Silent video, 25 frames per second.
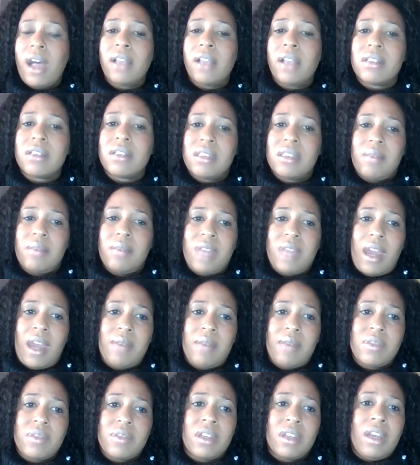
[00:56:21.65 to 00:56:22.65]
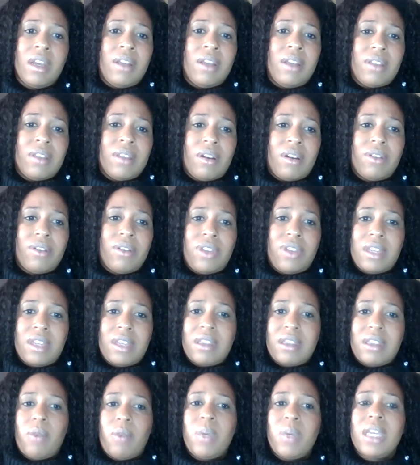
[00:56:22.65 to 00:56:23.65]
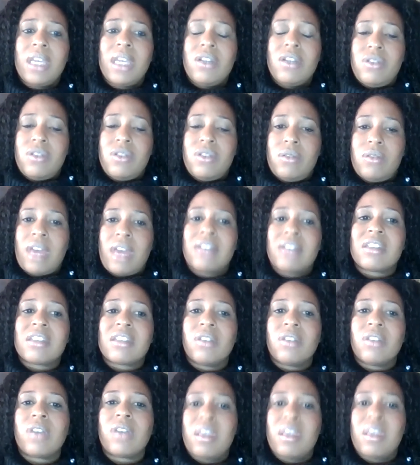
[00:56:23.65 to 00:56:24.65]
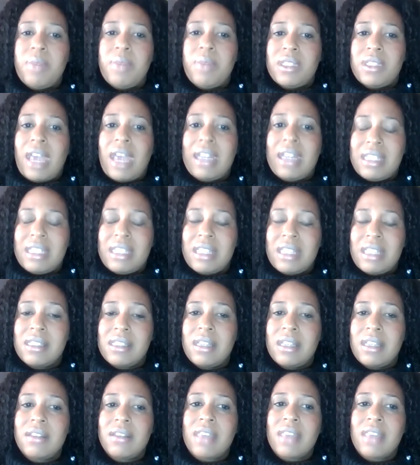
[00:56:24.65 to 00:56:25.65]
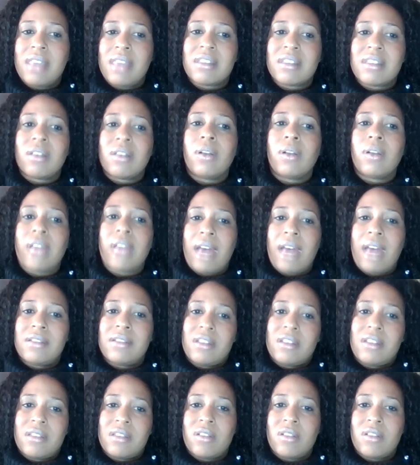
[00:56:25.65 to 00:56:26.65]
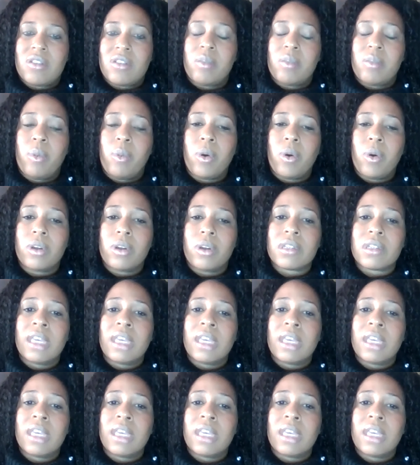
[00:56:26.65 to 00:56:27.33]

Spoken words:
And sometimes there are things that we can do that still keep us at distance, that still allows us to support.